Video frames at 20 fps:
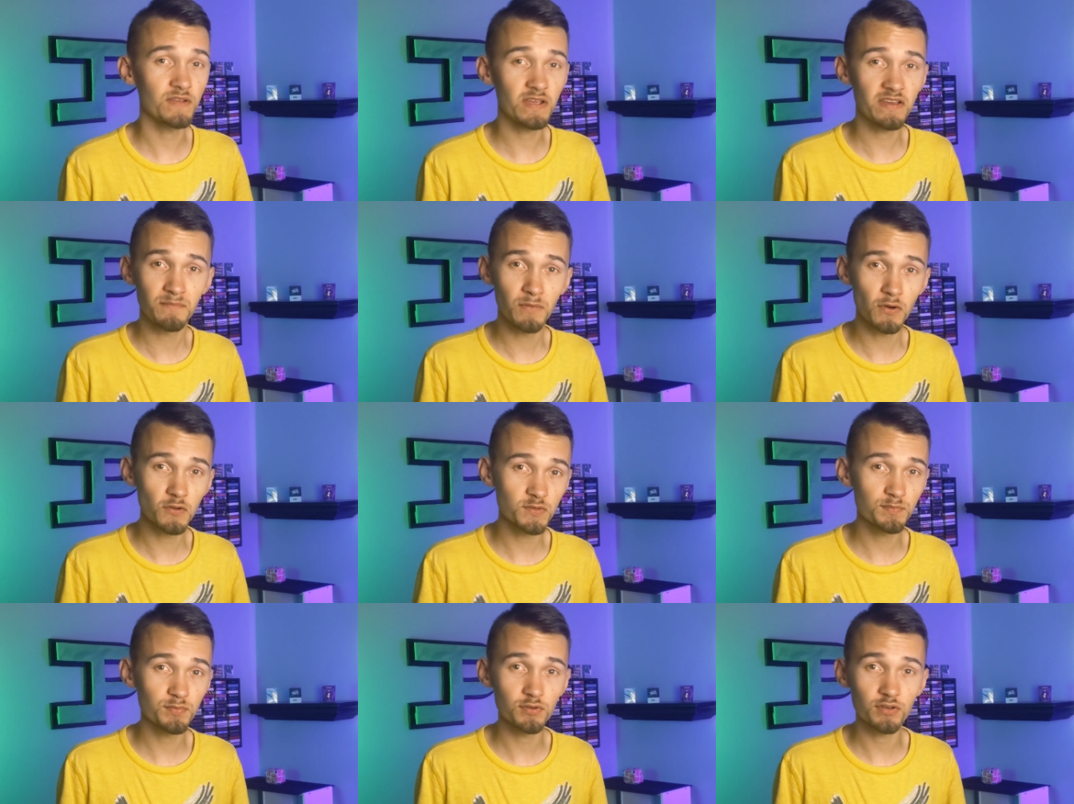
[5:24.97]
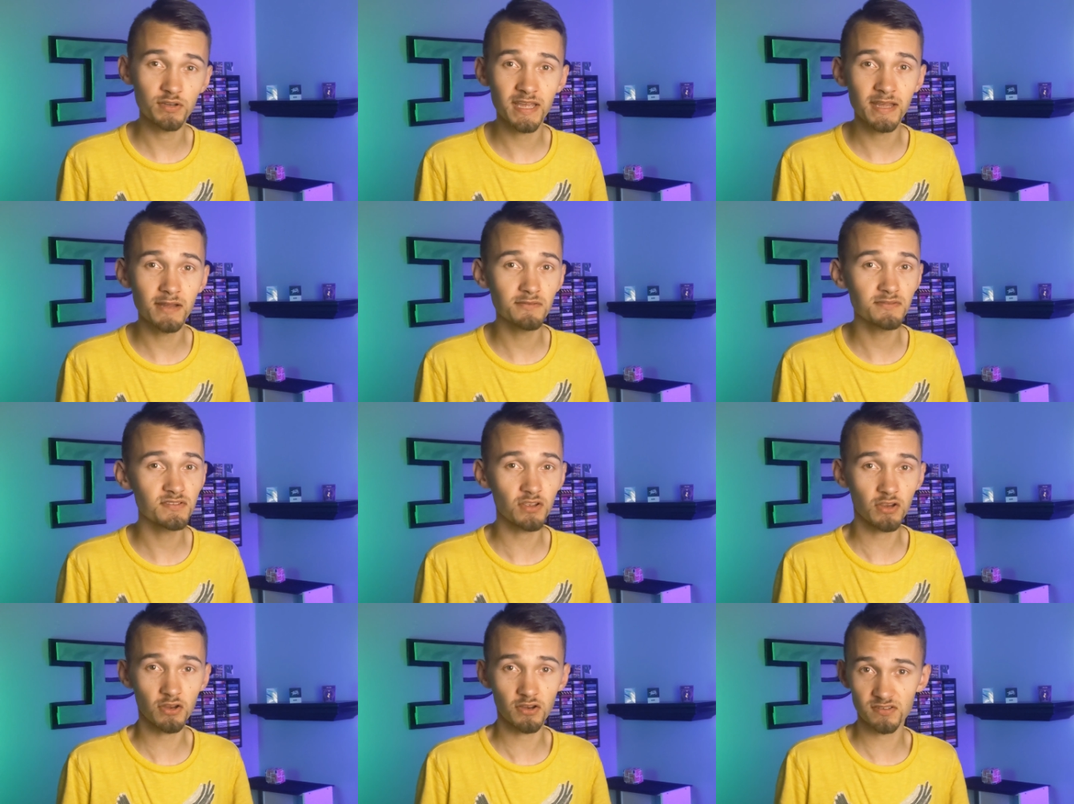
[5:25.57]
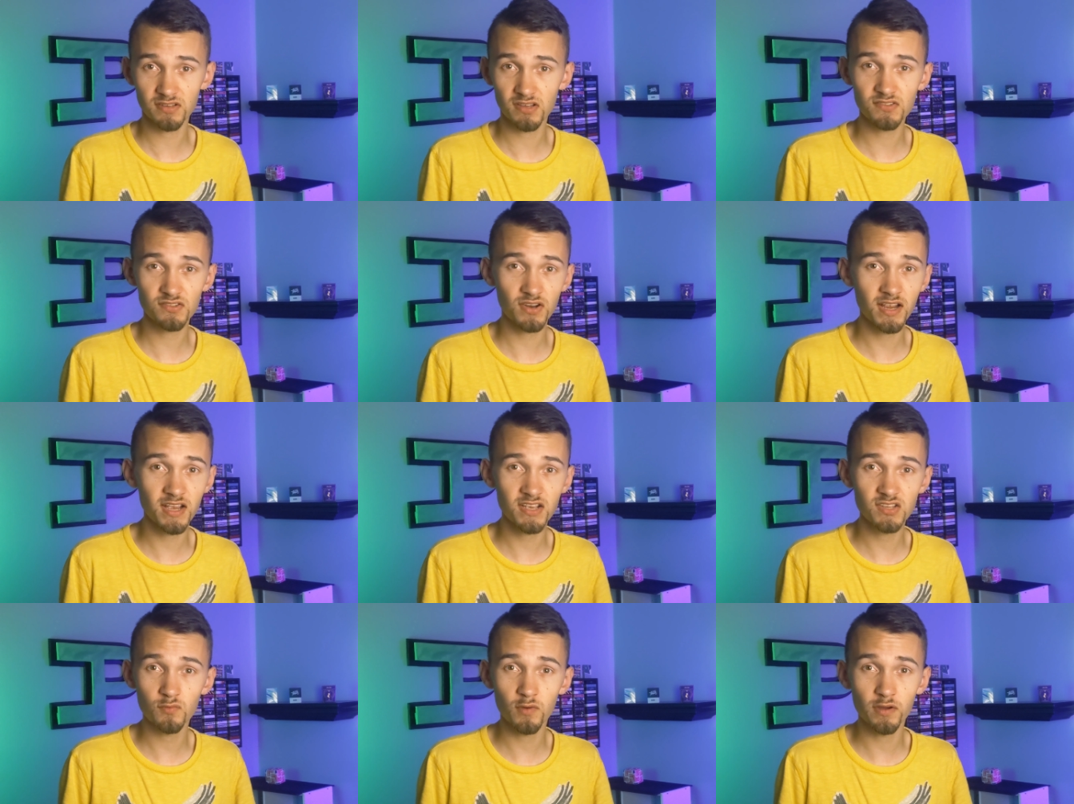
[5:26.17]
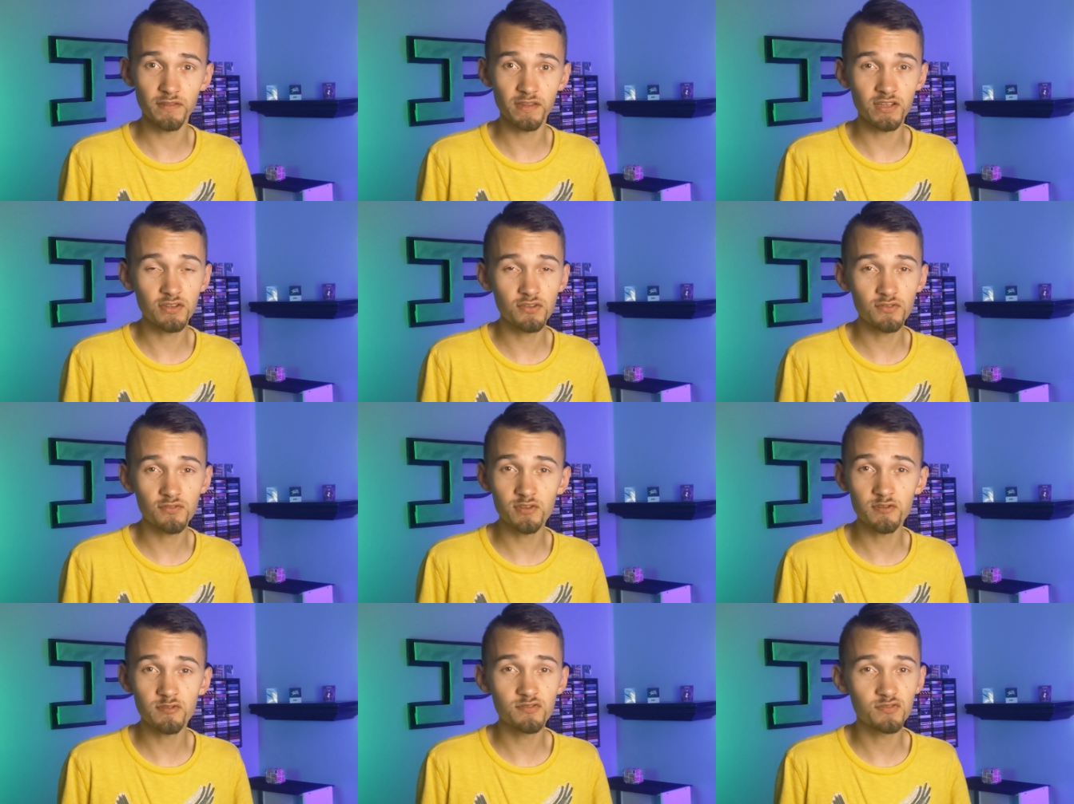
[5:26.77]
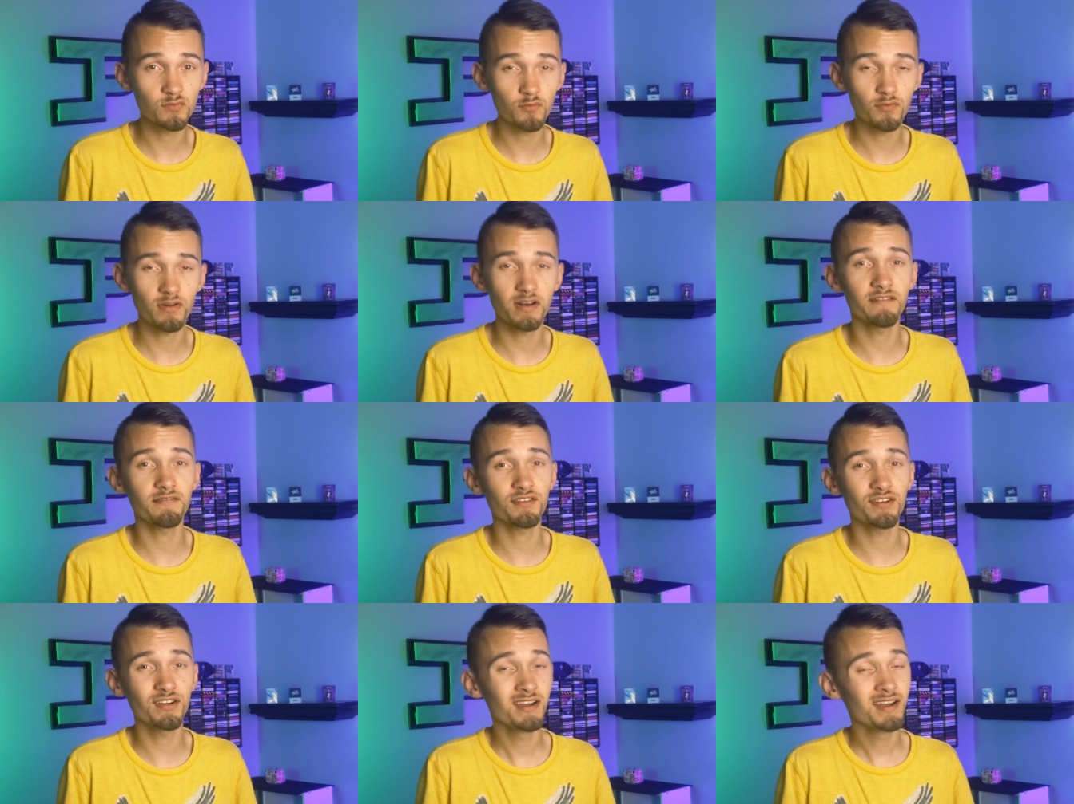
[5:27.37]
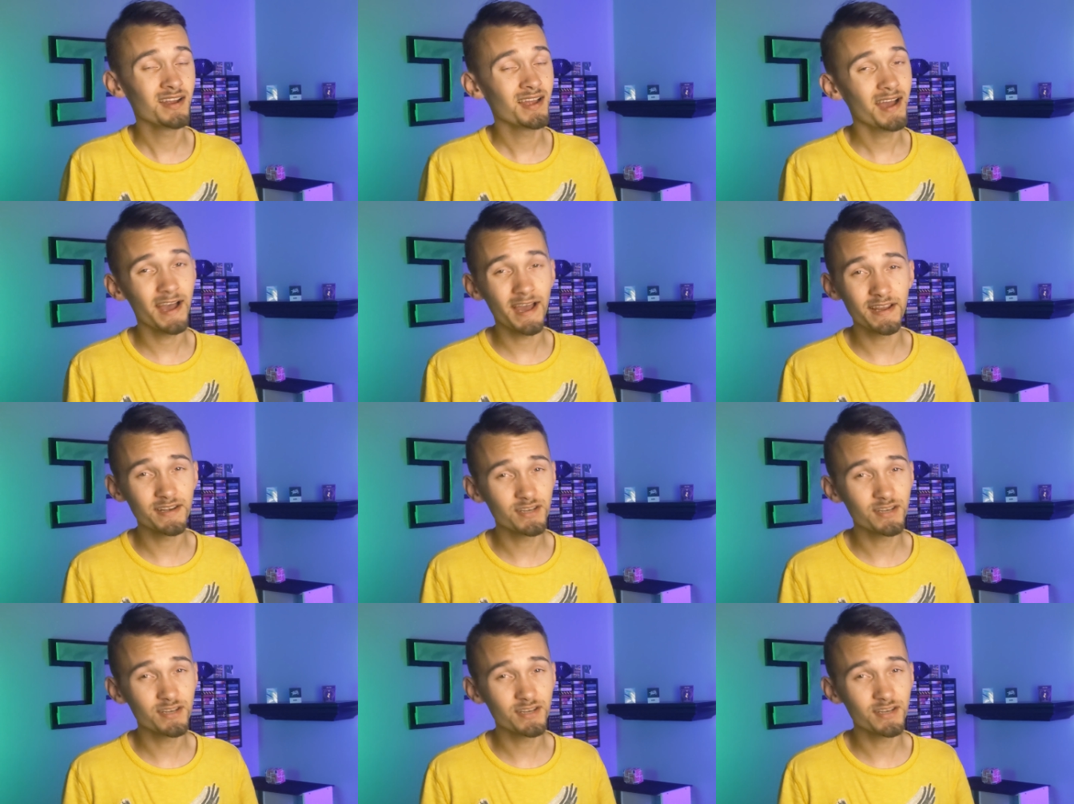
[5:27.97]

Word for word: If you have multiple accounts and your sister has one that you use or whatever,